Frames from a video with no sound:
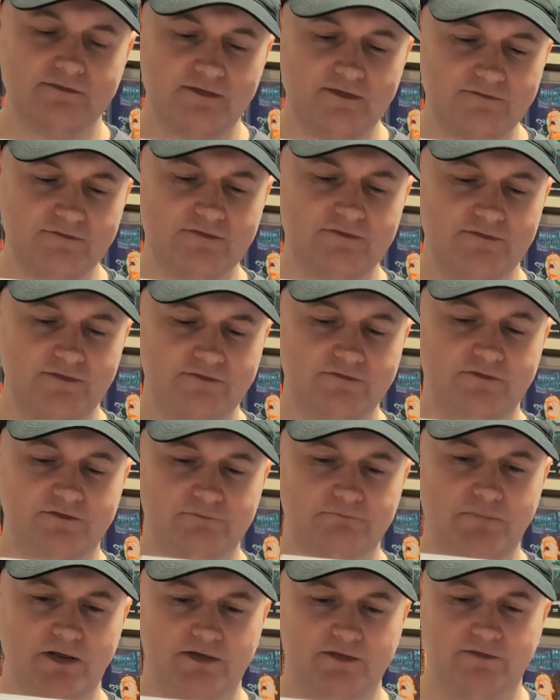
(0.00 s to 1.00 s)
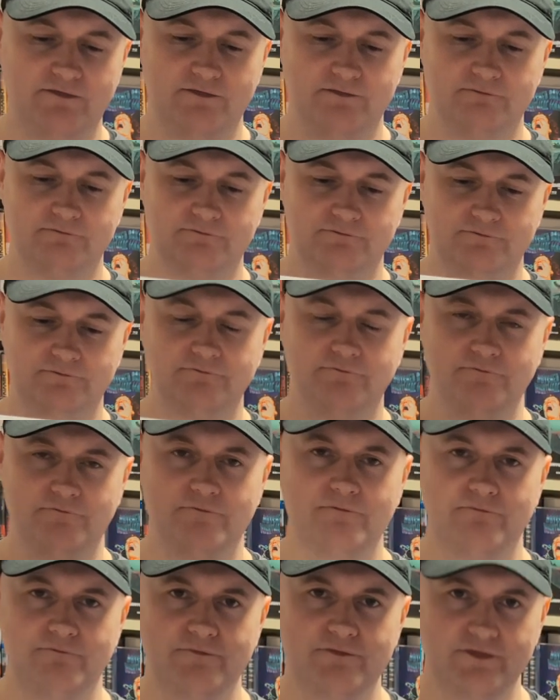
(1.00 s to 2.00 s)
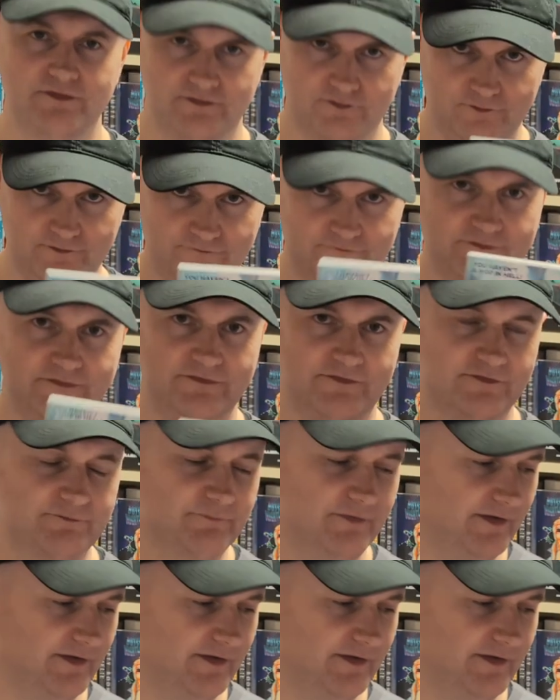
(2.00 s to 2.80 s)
This is better than the other ones in this